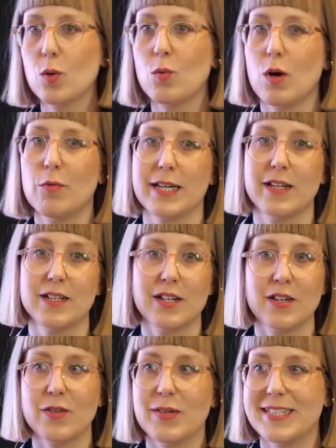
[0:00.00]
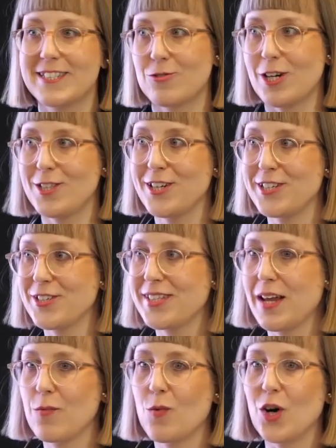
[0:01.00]
What we could do is try to
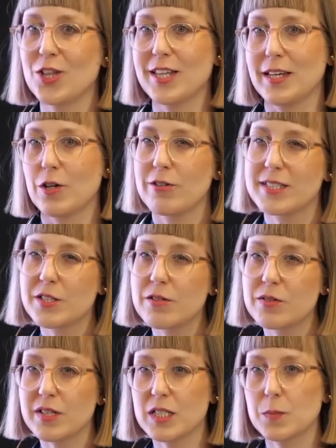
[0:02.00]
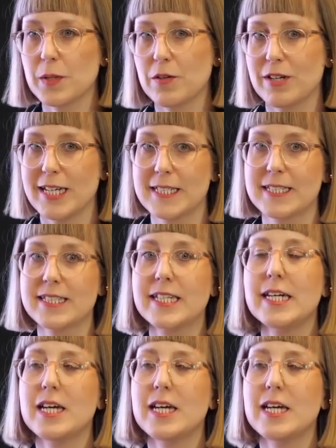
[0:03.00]
understand what the current user experience